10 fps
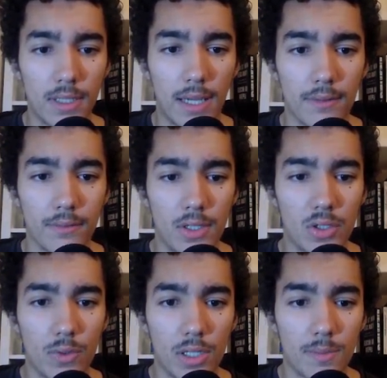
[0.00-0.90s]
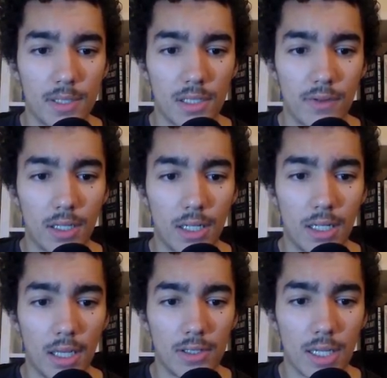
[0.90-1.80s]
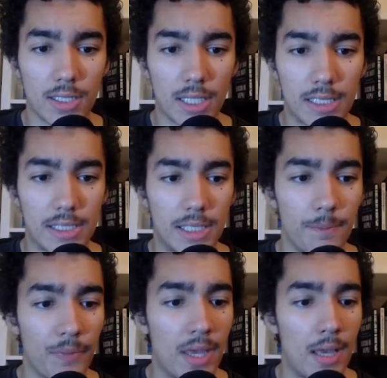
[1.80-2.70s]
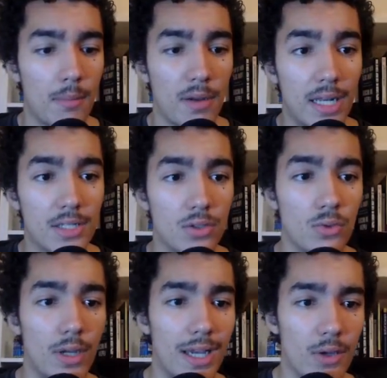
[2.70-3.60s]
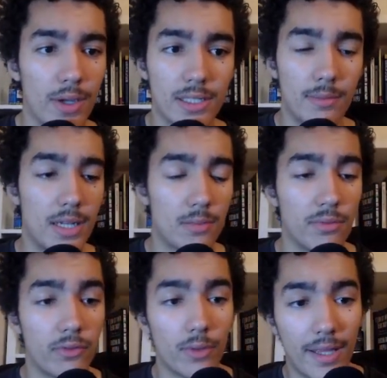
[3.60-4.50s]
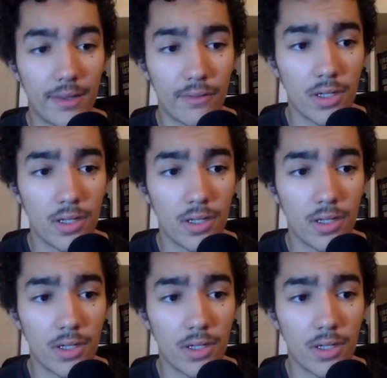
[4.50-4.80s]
yeah, this week specifically, as you guys can see. But let's do a quick simulation before we end